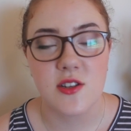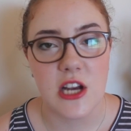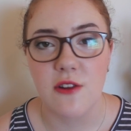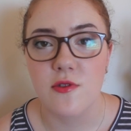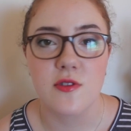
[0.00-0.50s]

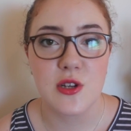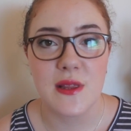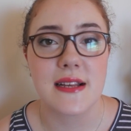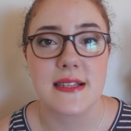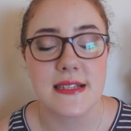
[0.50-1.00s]
general
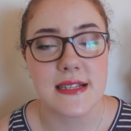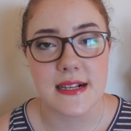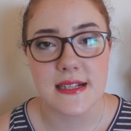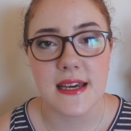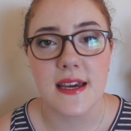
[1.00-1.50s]

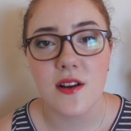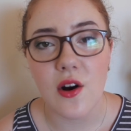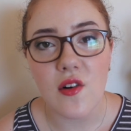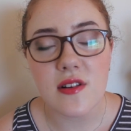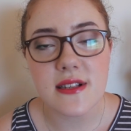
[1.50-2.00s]
2016
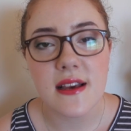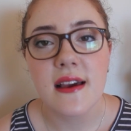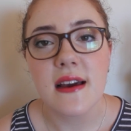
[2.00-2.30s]
goals.